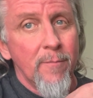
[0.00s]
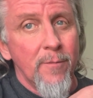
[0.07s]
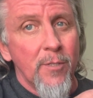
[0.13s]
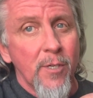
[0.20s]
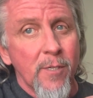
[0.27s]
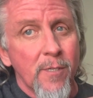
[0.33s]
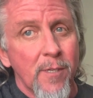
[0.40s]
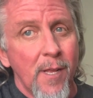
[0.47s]

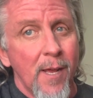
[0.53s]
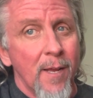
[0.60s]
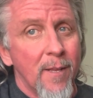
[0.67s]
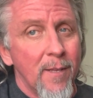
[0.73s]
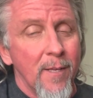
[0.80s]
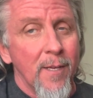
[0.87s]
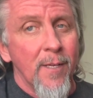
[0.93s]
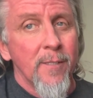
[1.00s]
Just like
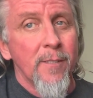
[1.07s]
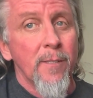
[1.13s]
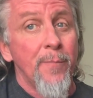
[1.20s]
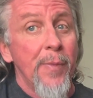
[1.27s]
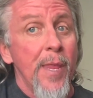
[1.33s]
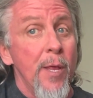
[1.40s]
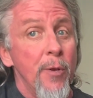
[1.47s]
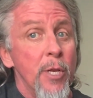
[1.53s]
this,
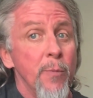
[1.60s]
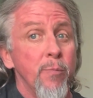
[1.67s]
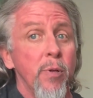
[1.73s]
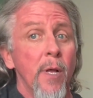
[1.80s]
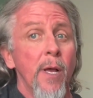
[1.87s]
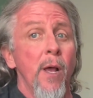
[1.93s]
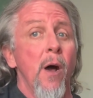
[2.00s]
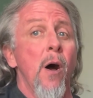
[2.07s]
and you
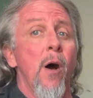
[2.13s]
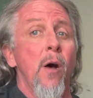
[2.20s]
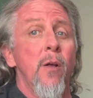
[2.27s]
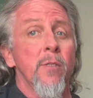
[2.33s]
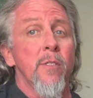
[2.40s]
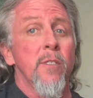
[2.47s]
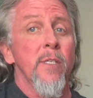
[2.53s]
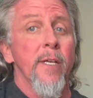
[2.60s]
play all
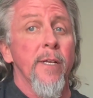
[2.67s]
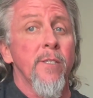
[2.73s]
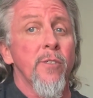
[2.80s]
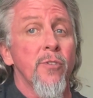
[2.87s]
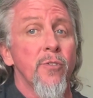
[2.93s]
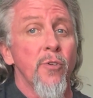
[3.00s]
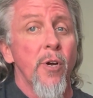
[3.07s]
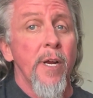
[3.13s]
6
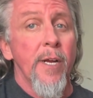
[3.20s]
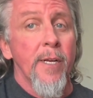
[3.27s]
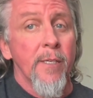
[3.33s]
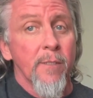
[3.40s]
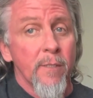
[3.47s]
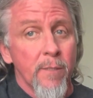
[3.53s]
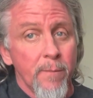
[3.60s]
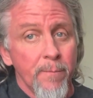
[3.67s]
strings.